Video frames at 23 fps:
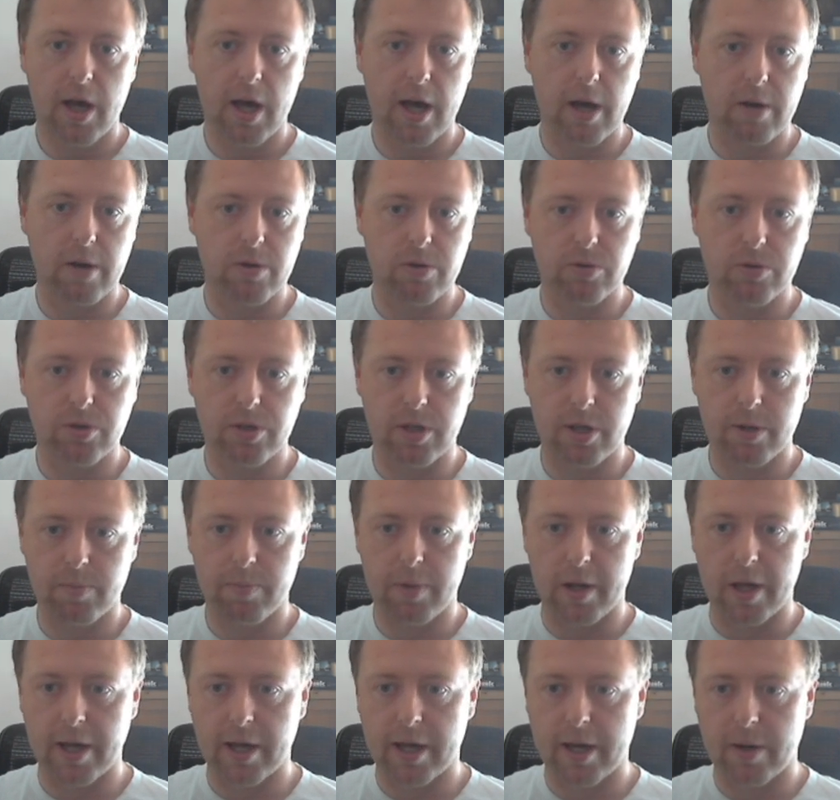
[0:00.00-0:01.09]
how you see it
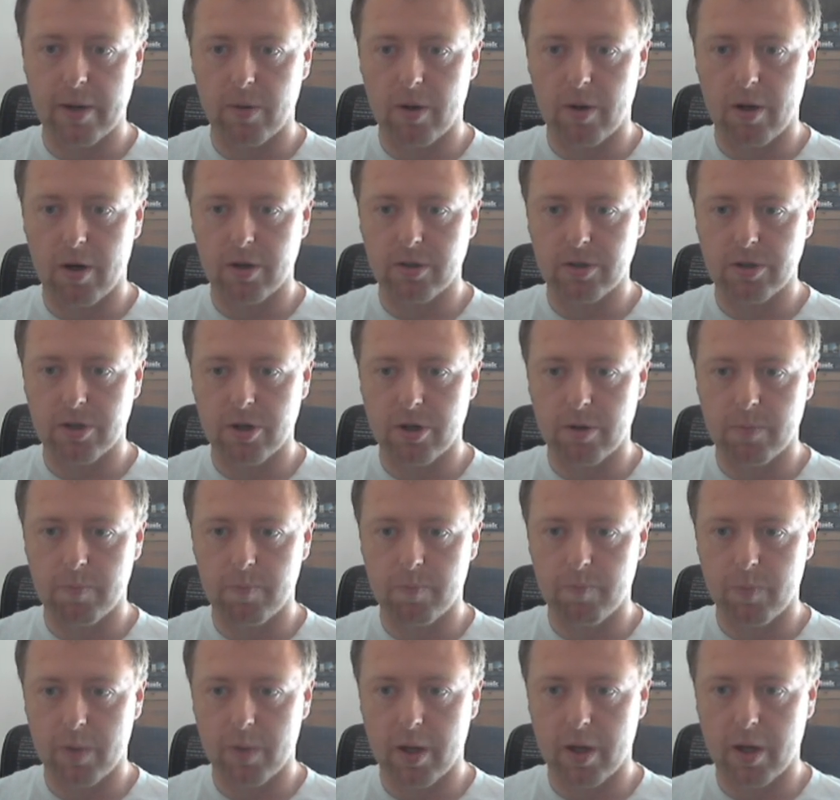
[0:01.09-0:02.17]
playing out long term.
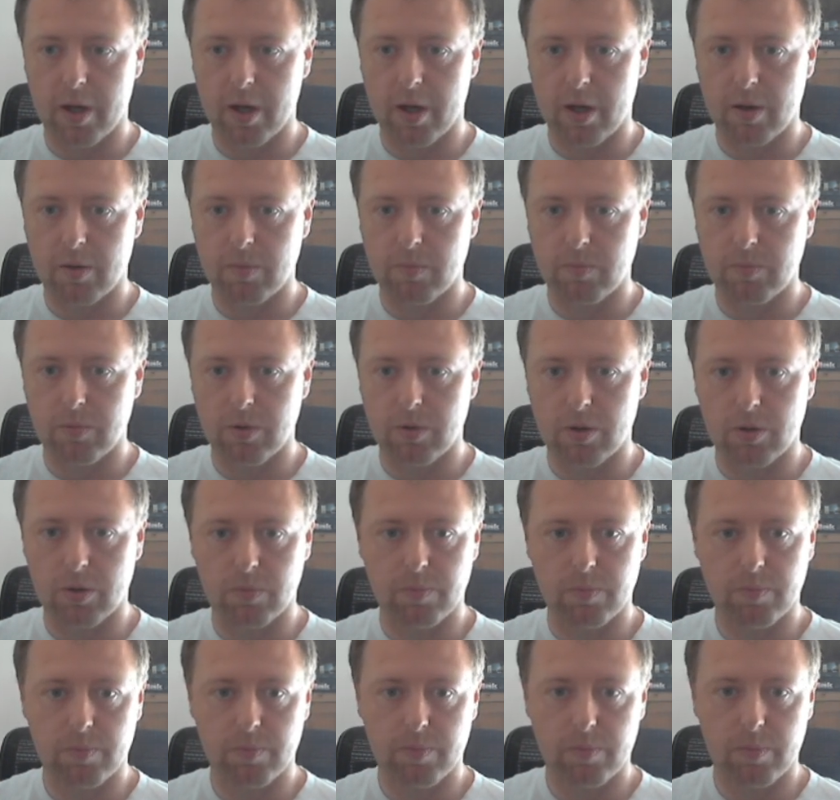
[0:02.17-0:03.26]
Uh, you know,
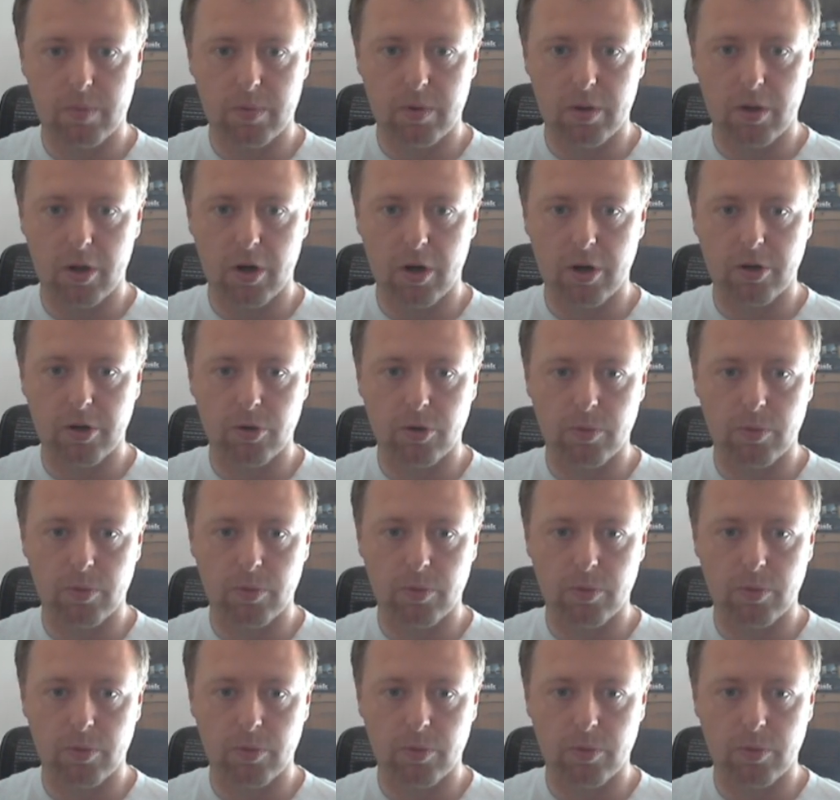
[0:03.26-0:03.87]
locking